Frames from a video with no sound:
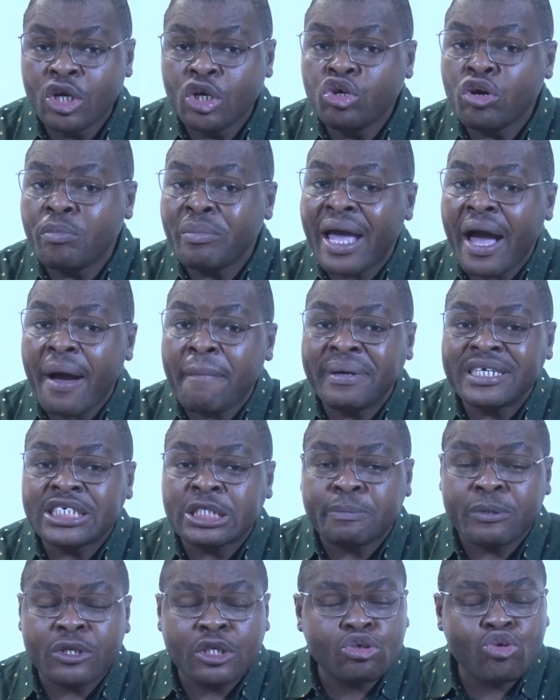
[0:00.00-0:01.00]
You may have been
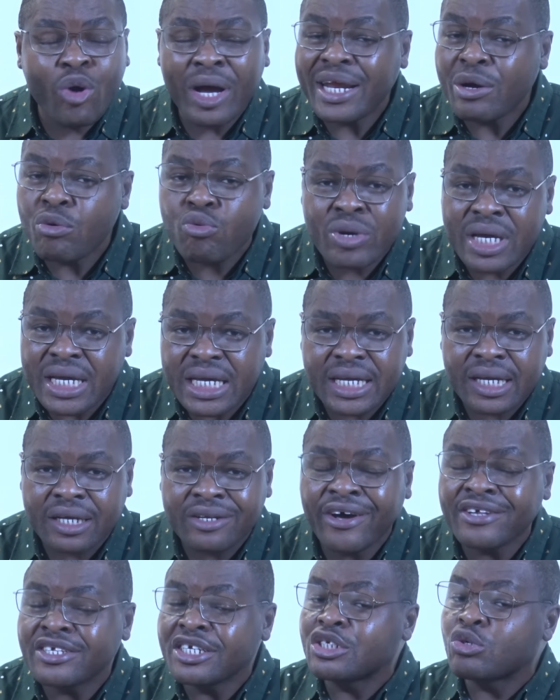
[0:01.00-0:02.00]
spiritually weak.
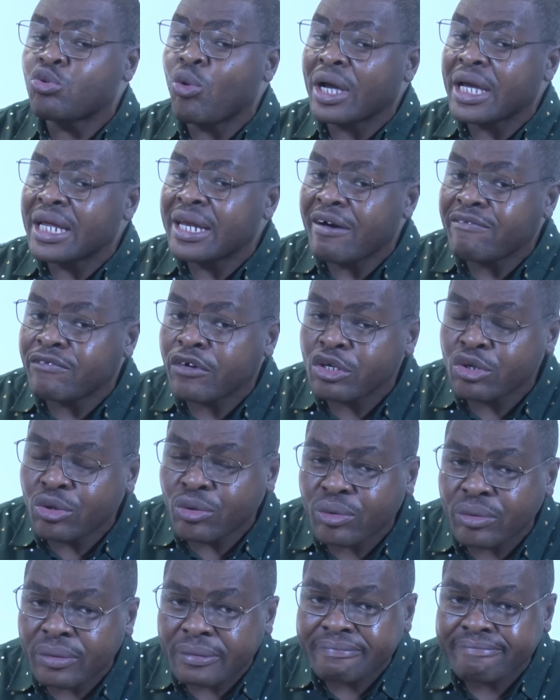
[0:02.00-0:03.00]
Nothing is working out for
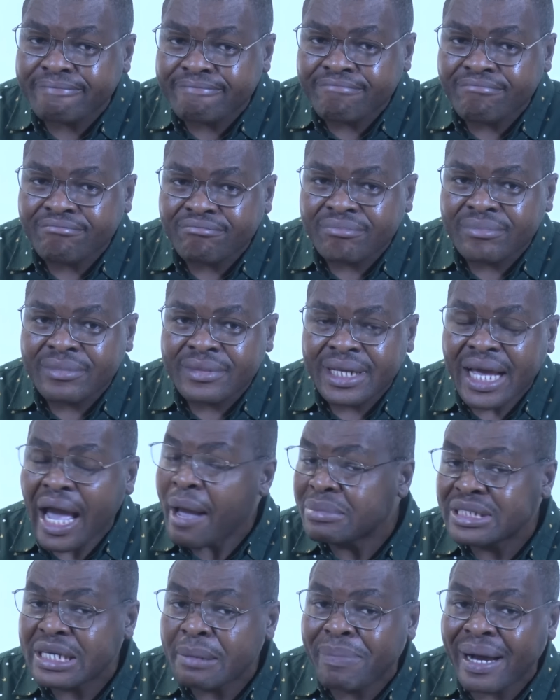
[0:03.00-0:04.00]
you.
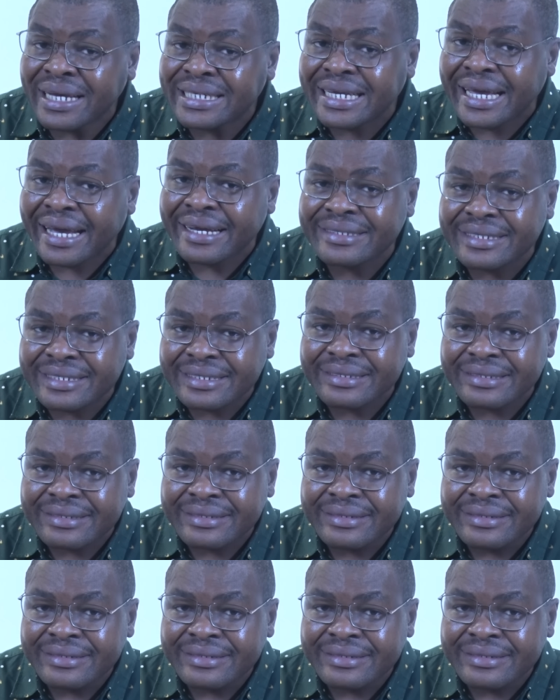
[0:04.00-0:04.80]
Empty basket.